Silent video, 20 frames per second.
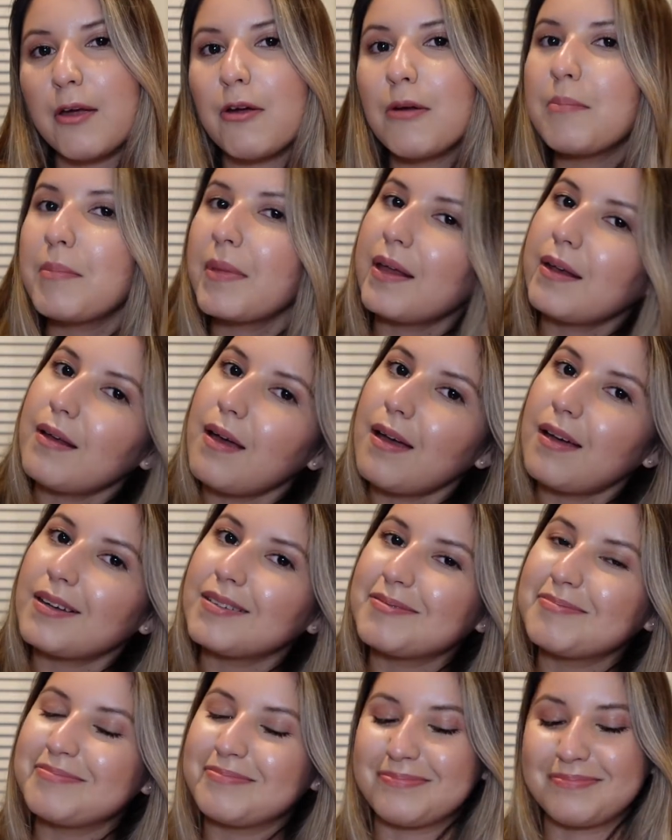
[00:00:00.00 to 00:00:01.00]
or may not.
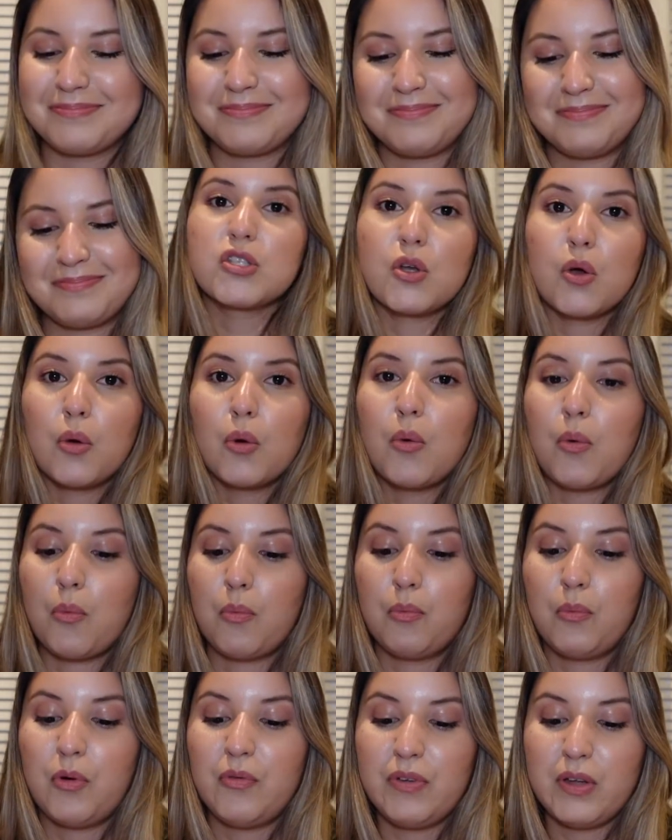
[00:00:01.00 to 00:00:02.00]
So
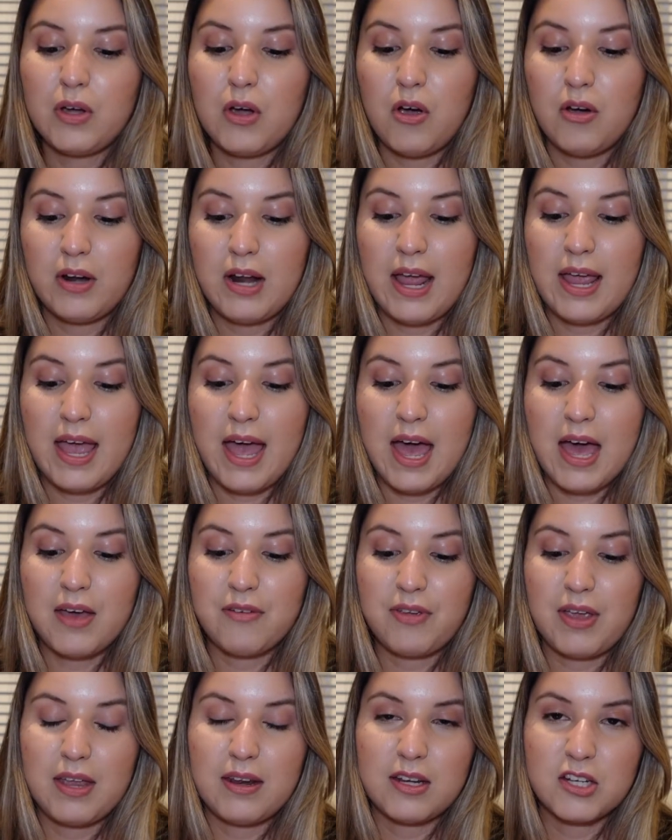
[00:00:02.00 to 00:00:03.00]
moving on, I have
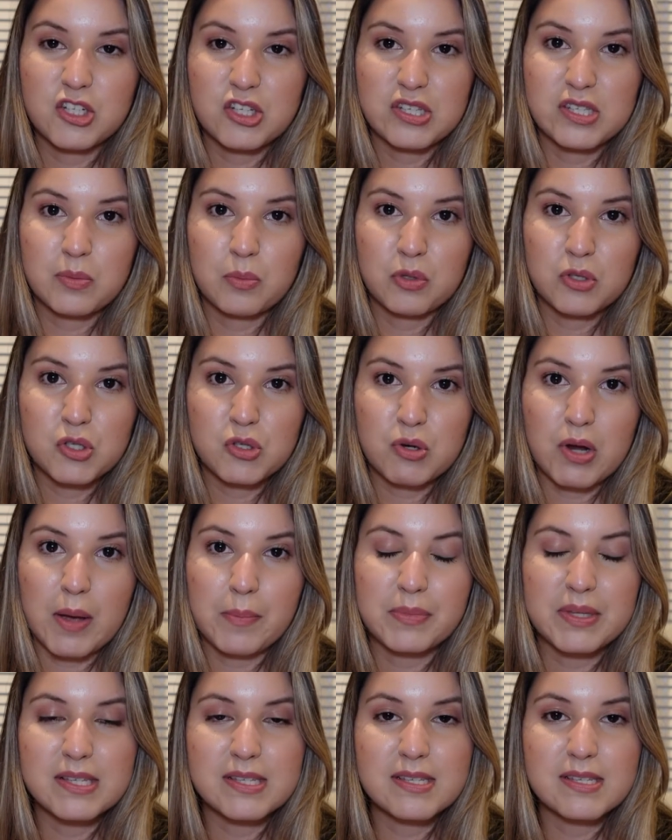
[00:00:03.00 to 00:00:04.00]
an adjustable
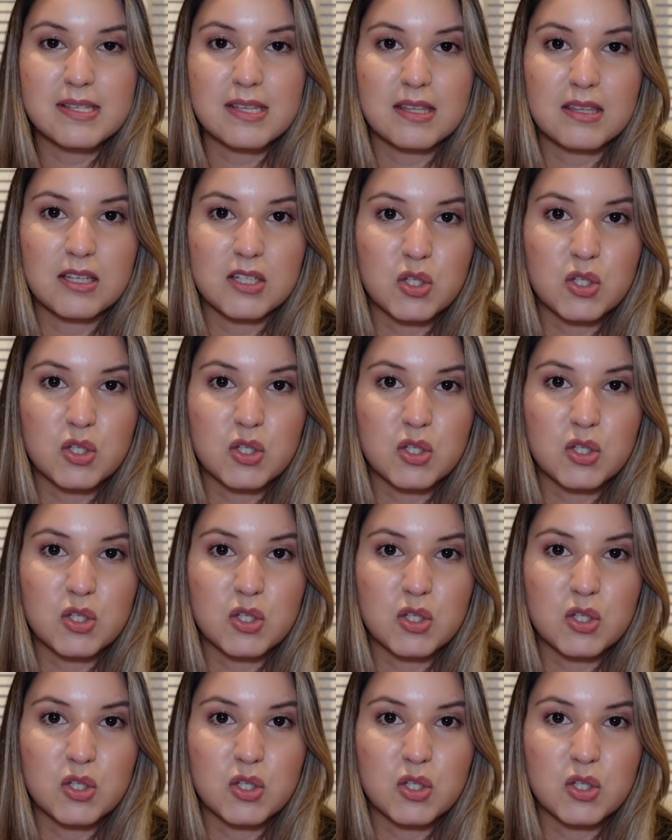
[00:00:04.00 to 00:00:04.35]
strap. This is in the